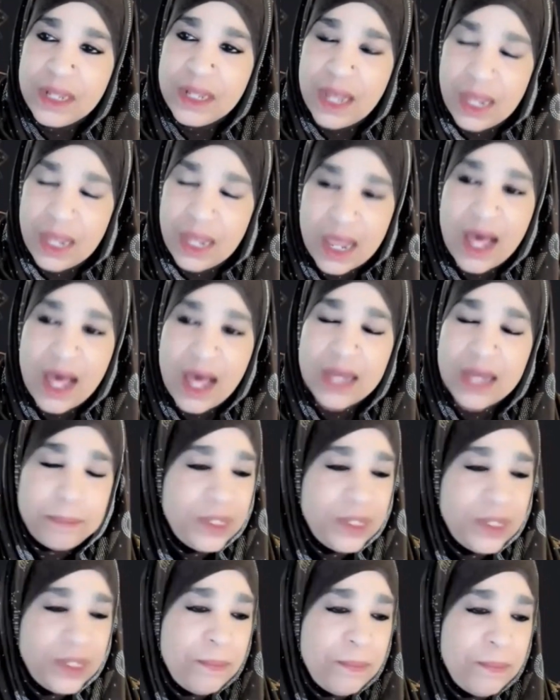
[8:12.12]
A lot of
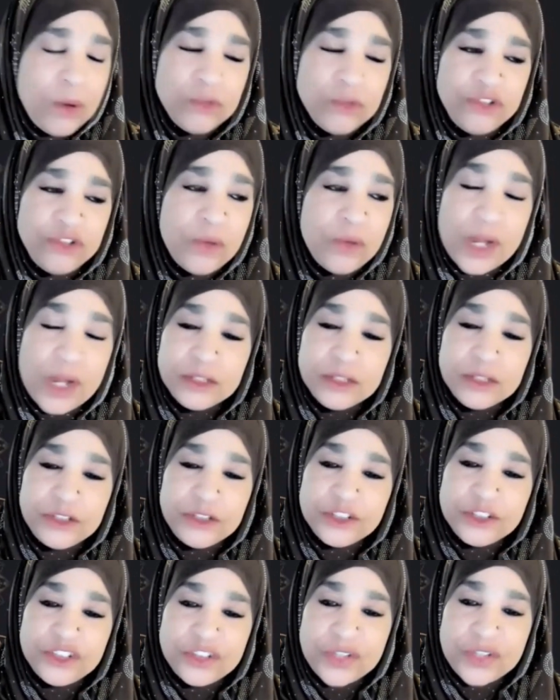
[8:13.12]
people don't
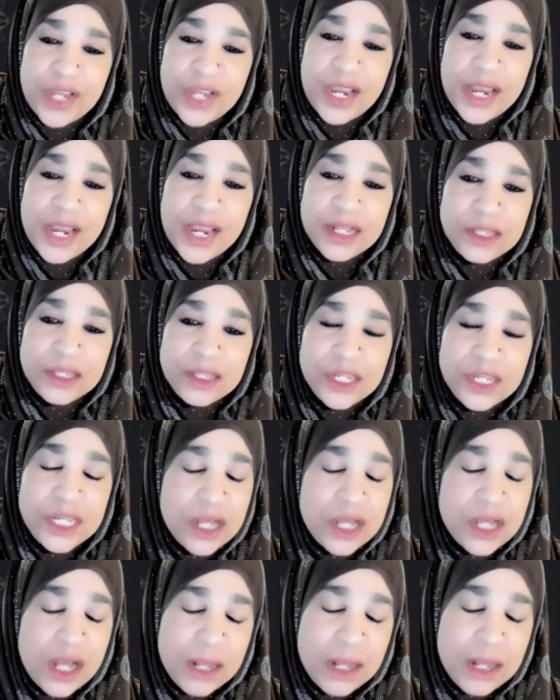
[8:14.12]
understand the
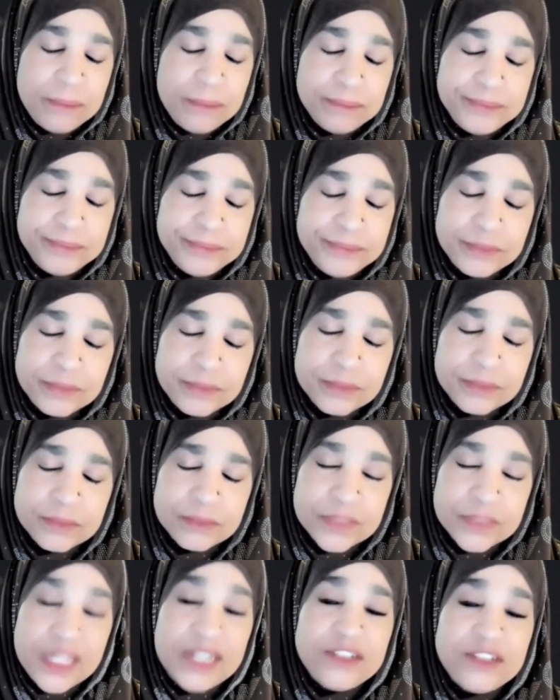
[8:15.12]

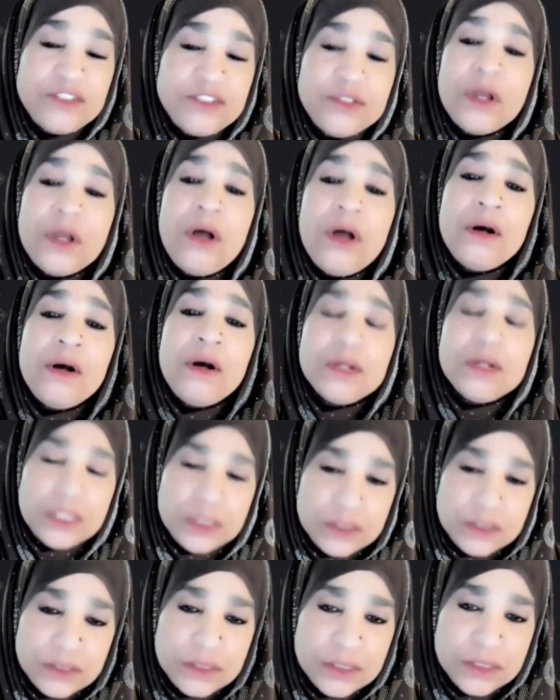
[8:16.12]
istikhara
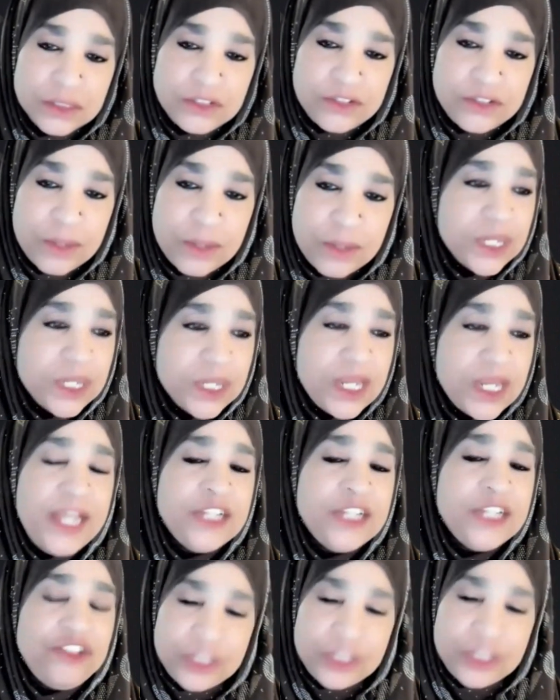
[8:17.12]

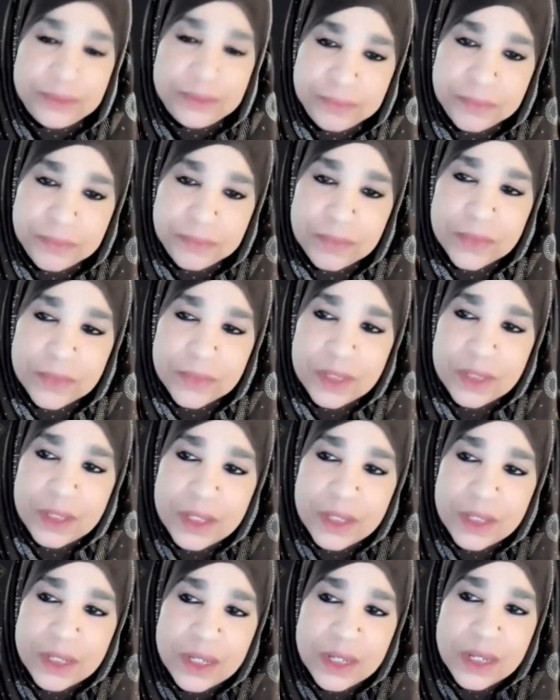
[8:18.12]
supplication.
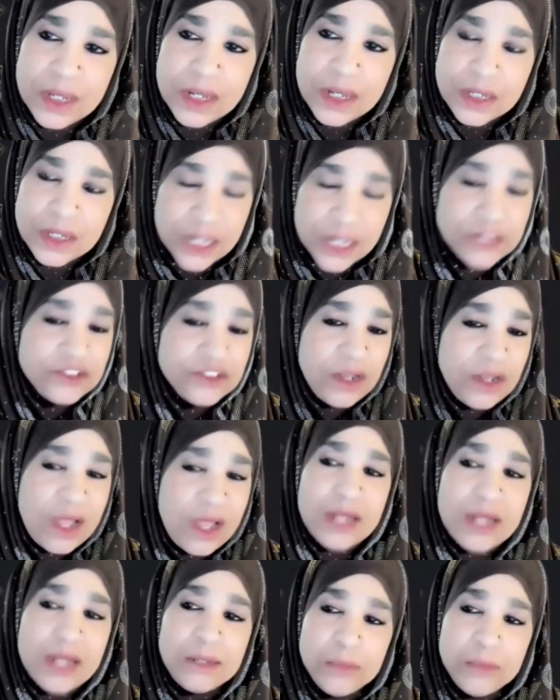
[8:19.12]
There's a
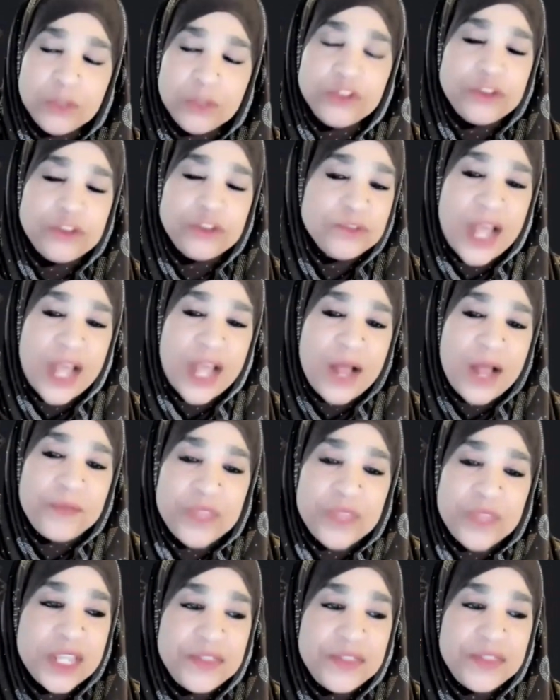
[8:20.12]
lot of Muslims out
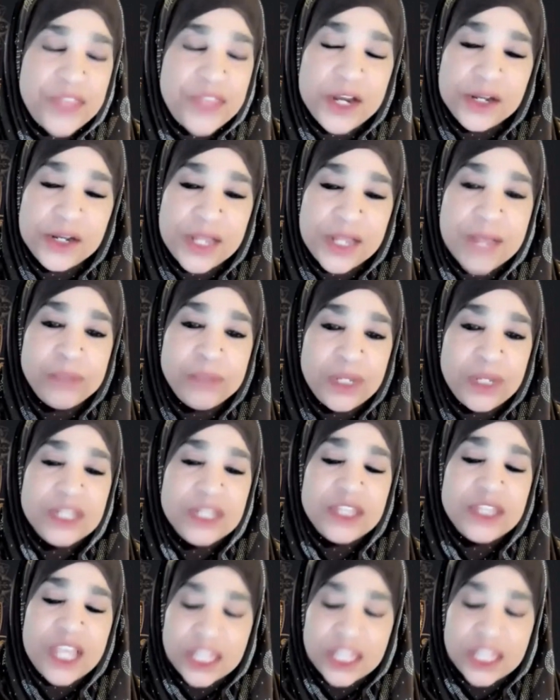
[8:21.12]
there
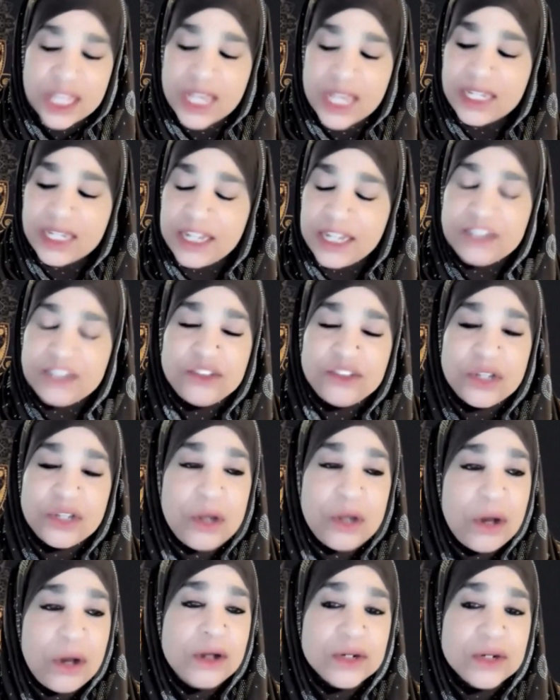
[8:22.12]
that think that
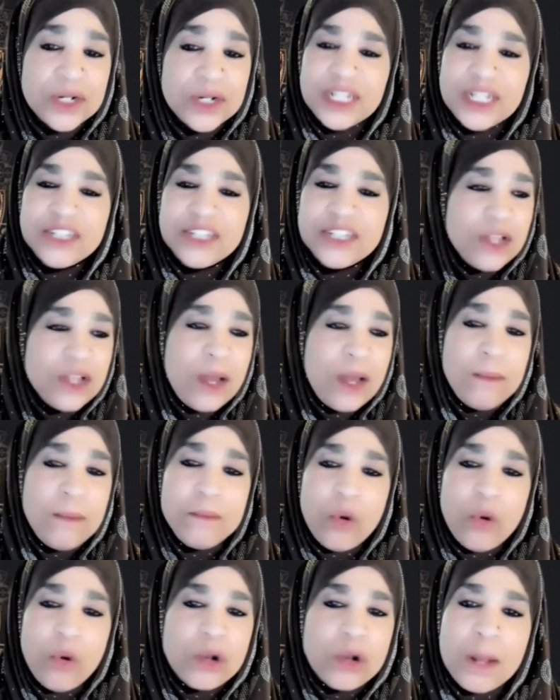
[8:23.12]
istikhara is a
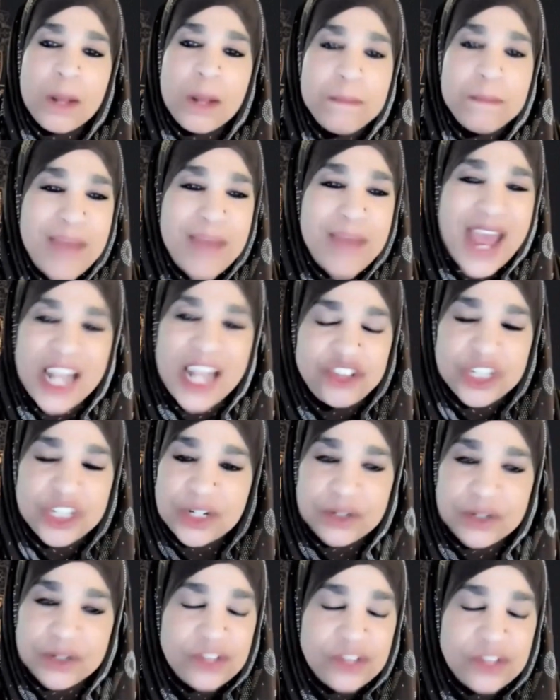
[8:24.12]
work of
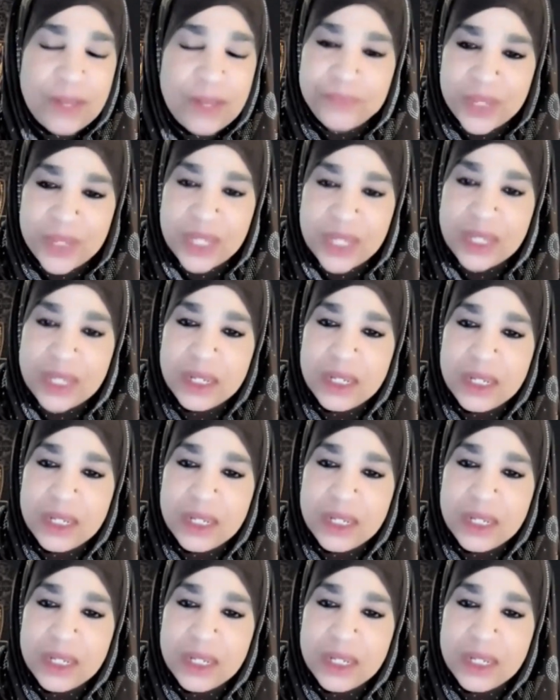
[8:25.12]
magic or something.